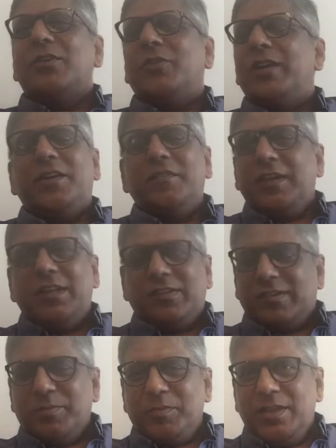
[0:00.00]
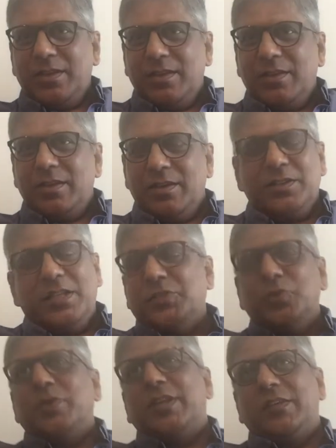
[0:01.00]
creativity is something, there are
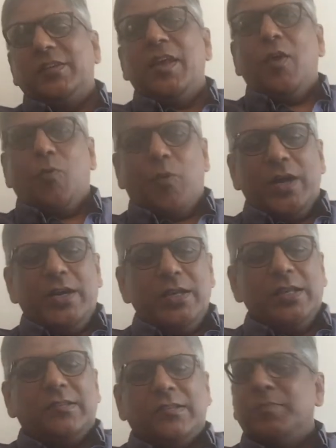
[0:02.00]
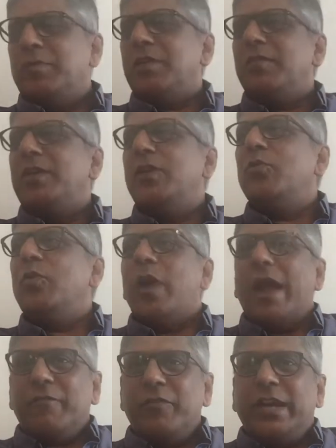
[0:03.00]
two things. One, it's something we do
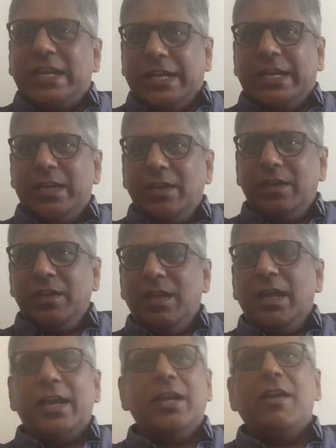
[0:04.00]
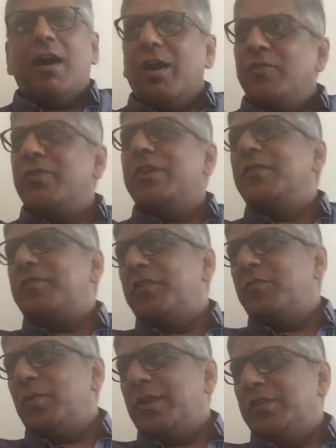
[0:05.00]
every day in 100
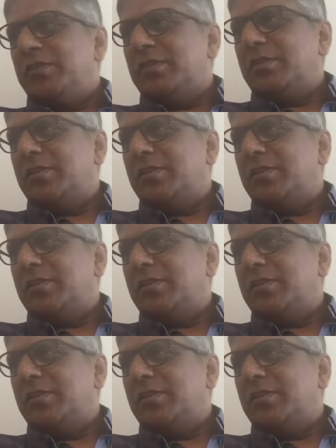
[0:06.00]
different ways.